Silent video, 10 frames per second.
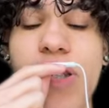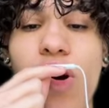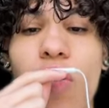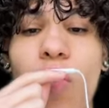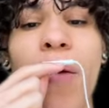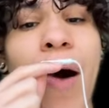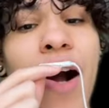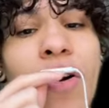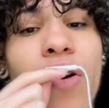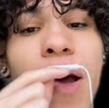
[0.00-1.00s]
So when am I
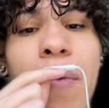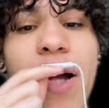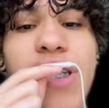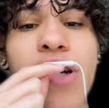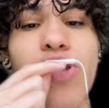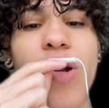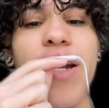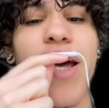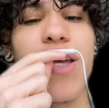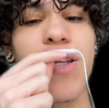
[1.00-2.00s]
gonna let my children
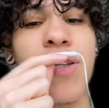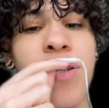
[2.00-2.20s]
date?